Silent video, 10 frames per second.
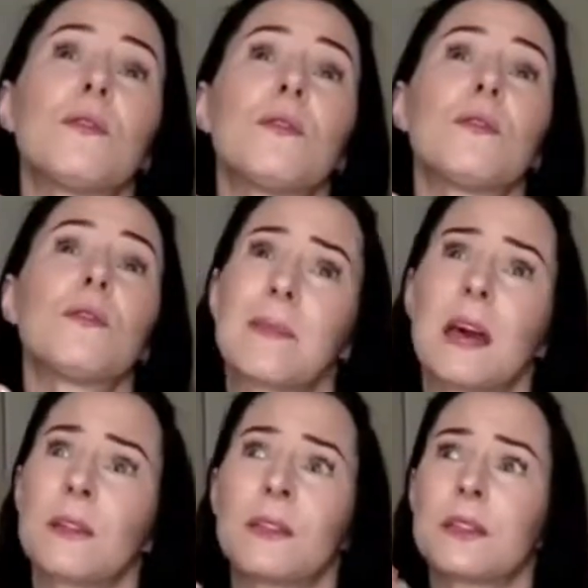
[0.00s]
is
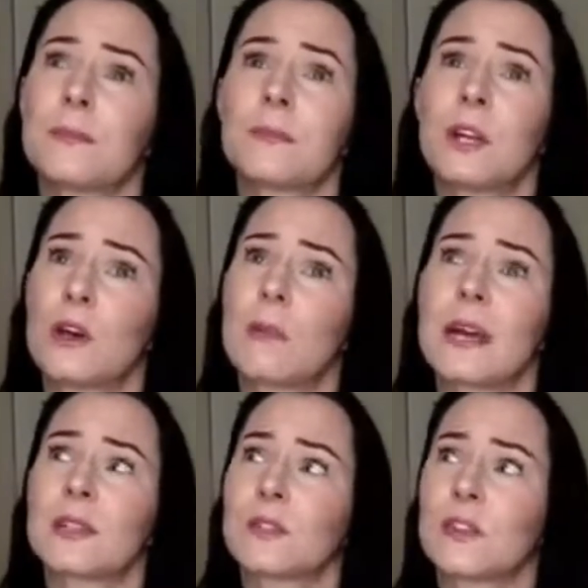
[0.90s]
walking on a path
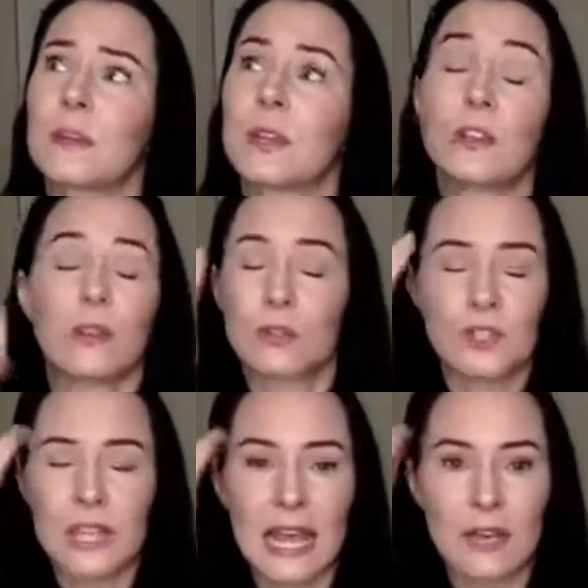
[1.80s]
and by a
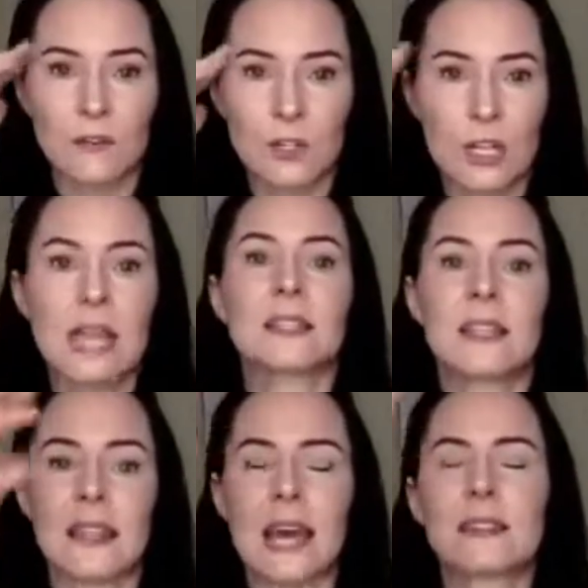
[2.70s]
stream," and you just can't
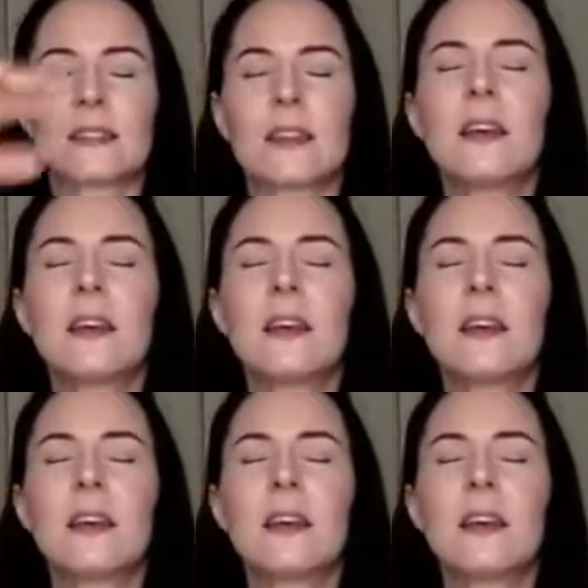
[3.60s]
visualize it.